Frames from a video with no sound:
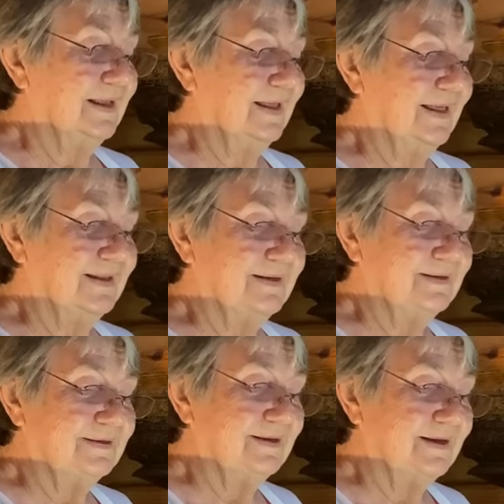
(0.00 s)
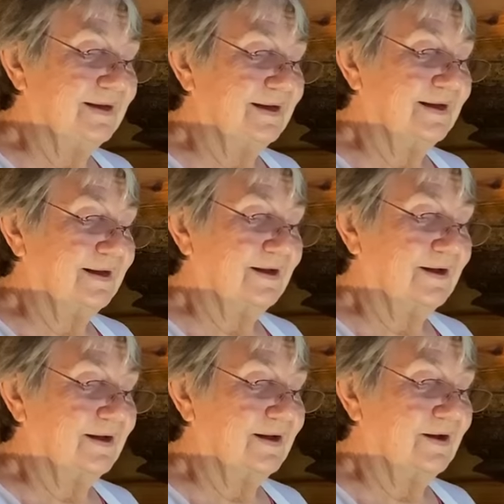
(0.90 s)
And
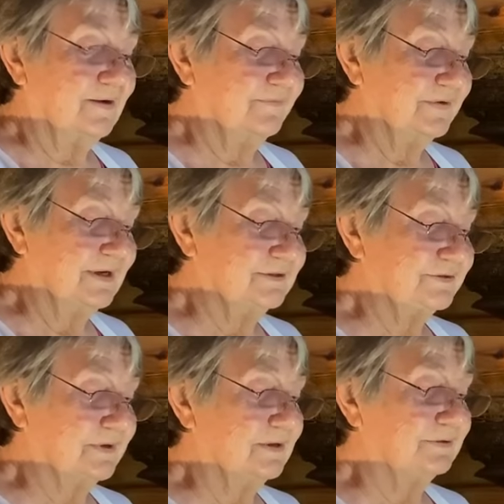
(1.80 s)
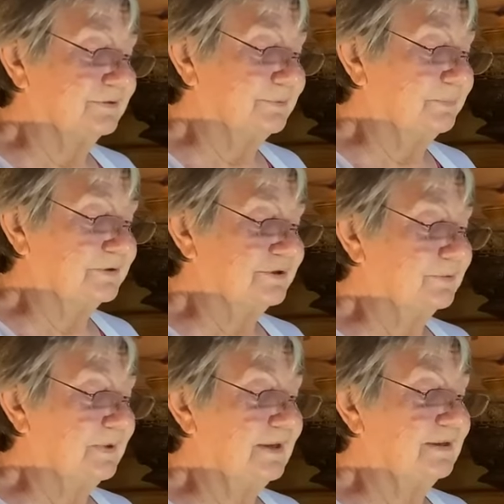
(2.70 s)
often I struggled to push
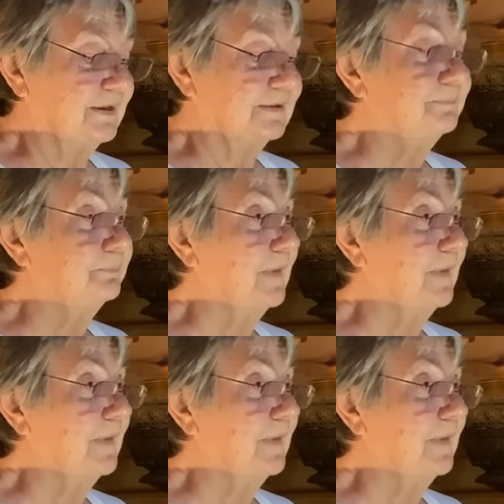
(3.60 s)
away the un